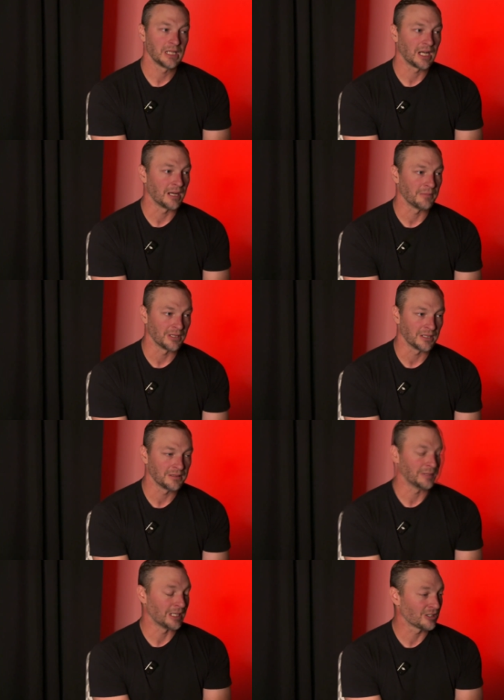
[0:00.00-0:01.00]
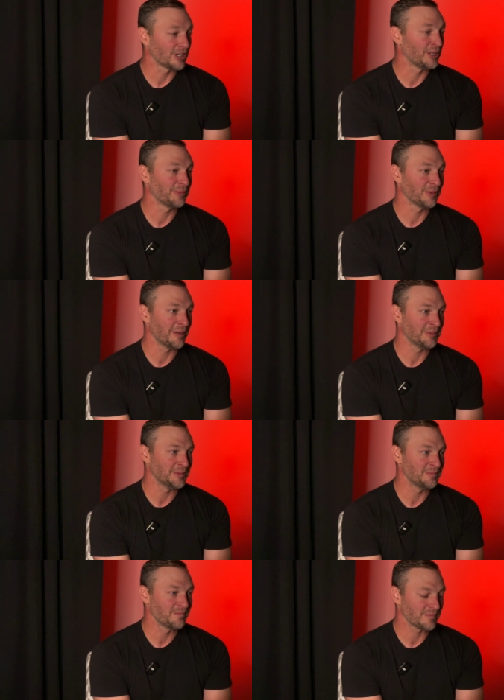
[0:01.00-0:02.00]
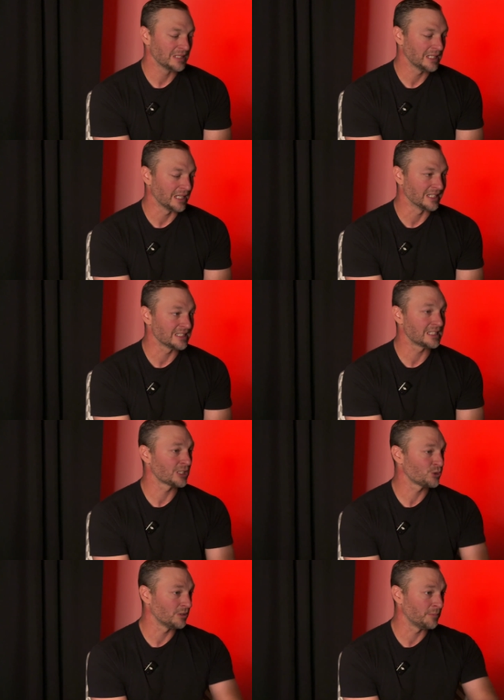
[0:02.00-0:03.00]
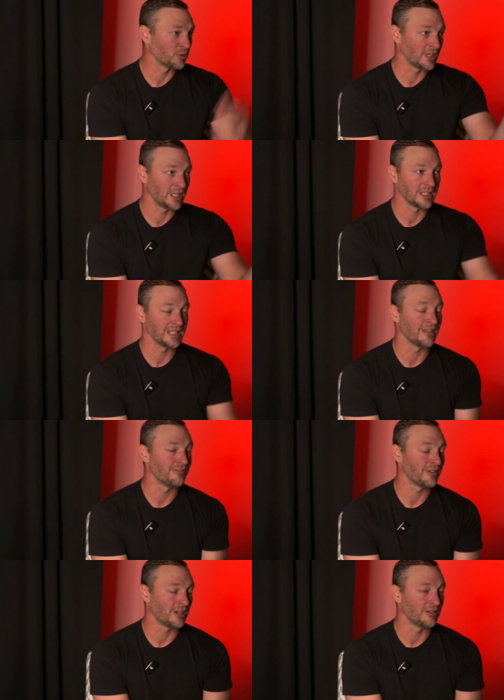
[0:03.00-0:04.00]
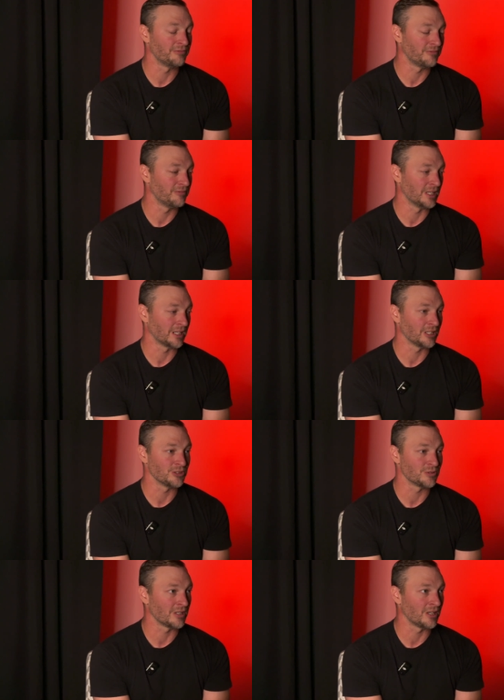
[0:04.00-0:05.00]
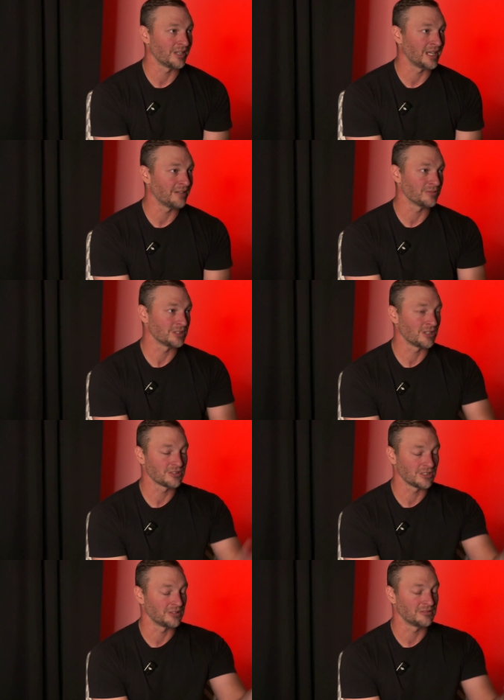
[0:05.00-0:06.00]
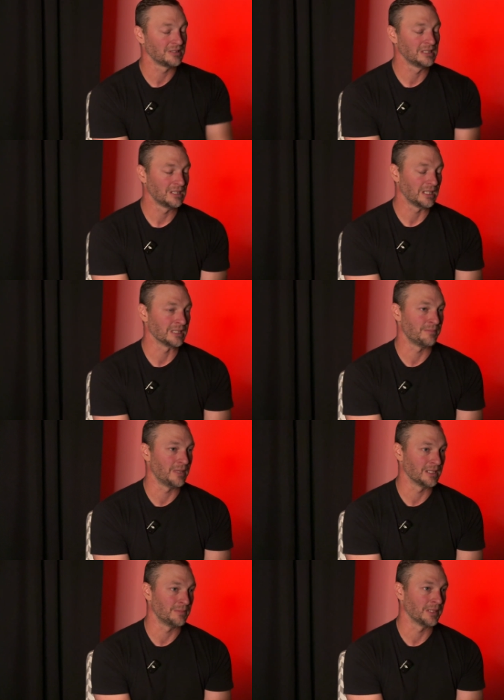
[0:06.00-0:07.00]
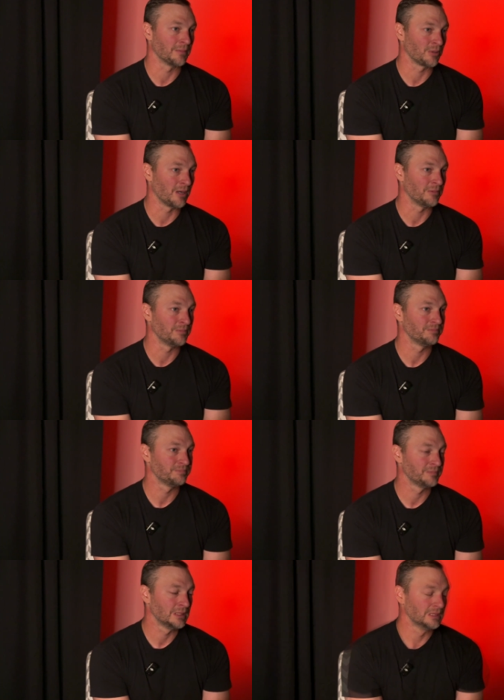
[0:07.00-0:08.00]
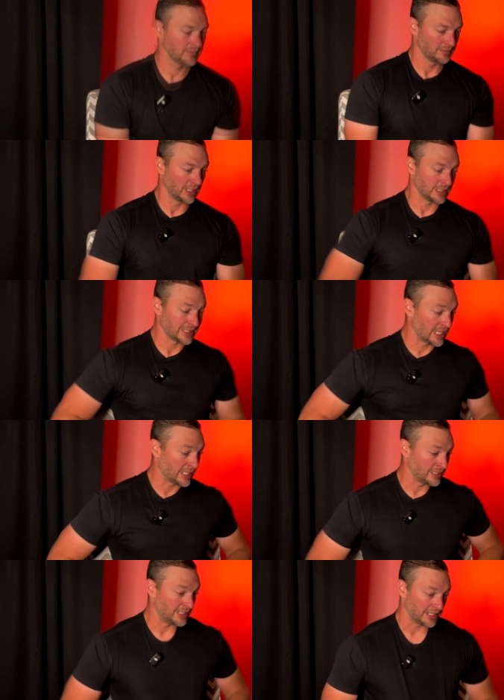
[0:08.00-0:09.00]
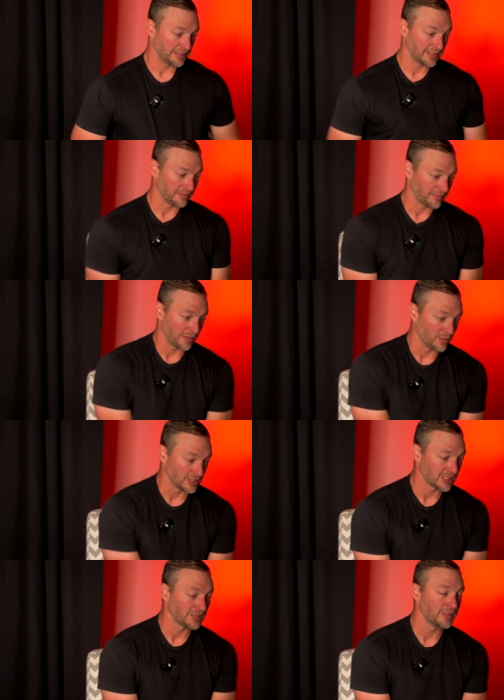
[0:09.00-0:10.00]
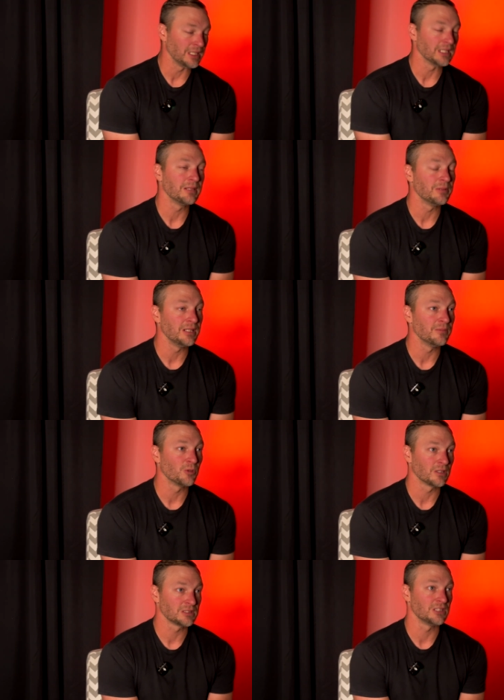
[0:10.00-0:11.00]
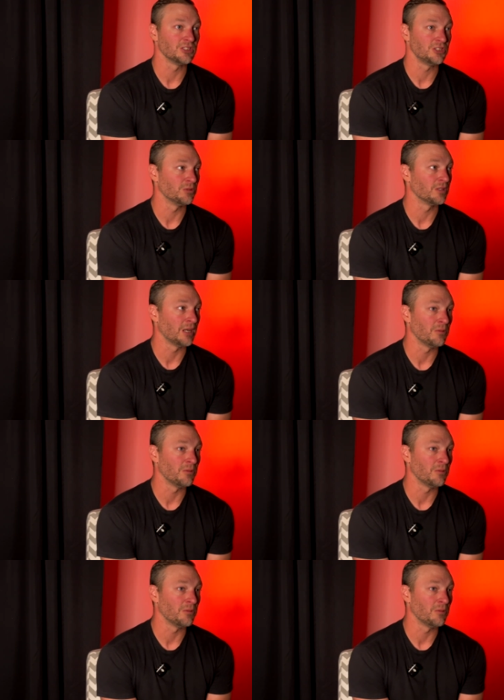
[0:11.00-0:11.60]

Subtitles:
an alcohol problem. And the sexual immorality that goes with all that was also as big a problem. I decided that I wasn't going to be at Liberty anymore. I was going to do what I